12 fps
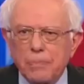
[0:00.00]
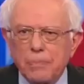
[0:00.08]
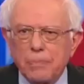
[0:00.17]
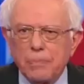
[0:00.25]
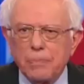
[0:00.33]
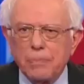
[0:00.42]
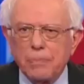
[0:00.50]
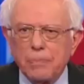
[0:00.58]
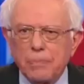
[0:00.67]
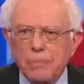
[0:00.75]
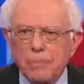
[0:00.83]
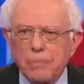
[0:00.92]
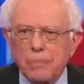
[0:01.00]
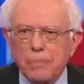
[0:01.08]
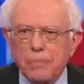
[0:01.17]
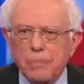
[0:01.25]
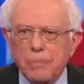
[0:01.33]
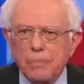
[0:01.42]

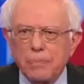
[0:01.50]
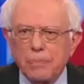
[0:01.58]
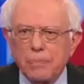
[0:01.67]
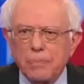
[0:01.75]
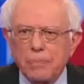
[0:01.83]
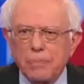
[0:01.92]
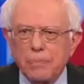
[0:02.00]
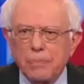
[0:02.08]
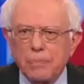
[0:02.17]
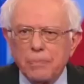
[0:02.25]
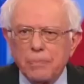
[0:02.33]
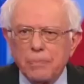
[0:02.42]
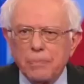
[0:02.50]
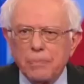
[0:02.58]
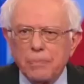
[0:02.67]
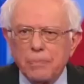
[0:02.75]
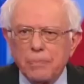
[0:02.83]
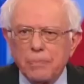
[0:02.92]
The person shown says nothing.